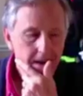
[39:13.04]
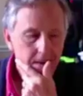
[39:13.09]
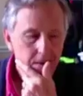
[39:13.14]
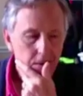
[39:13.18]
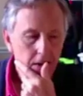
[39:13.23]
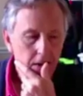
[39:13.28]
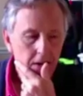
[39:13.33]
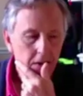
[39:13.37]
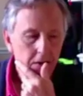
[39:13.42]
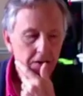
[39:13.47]

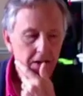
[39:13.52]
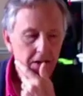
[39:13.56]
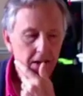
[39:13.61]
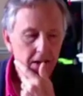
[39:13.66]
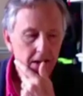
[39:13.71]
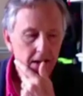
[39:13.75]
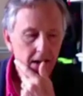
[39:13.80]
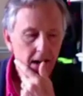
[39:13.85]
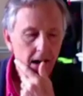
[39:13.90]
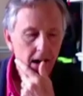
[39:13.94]
Well, you
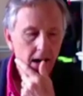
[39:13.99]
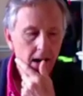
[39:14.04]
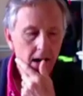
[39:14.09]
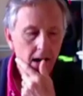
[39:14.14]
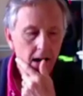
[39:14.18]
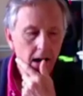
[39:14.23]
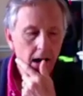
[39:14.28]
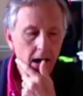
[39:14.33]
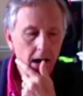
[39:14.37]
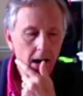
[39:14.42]
see,
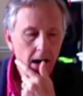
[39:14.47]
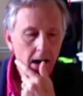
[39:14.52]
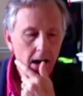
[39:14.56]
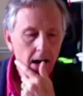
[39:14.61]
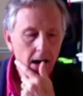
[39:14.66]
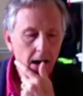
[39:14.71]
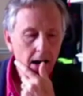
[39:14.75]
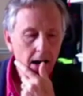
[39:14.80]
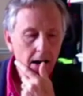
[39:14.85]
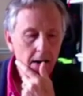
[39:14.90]

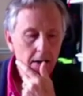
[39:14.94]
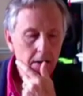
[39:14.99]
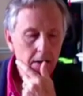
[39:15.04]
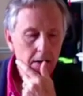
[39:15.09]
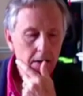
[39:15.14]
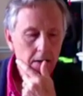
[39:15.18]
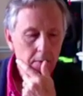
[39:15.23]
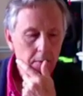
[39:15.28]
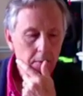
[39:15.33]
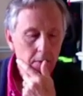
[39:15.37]

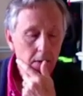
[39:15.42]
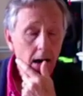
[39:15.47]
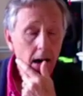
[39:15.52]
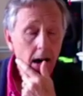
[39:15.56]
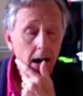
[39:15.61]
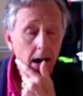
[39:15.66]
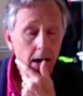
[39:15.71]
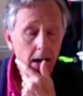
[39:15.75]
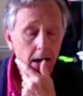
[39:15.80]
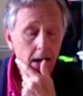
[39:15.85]

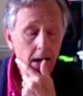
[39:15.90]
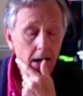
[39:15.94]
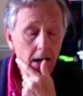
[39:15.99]
I